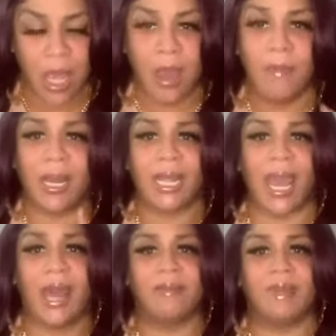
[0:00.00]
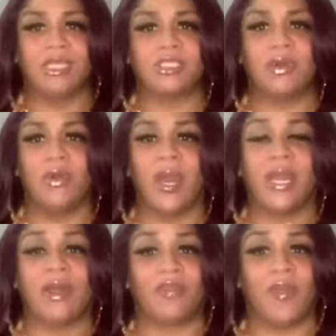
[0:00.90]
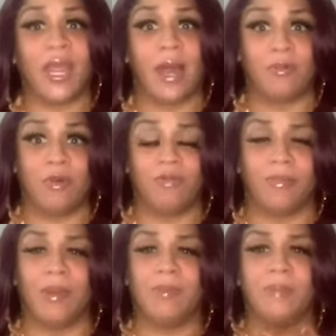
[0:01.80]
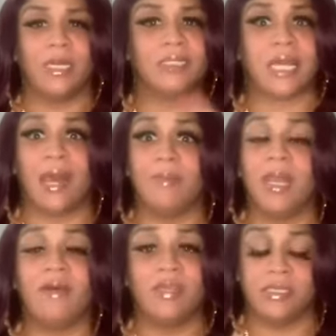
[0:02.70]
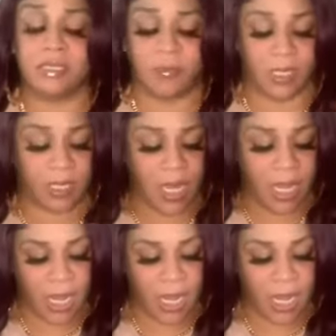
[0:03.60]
But I gotta make sure, and I think I'm gonna remember, because I'm loving this wig.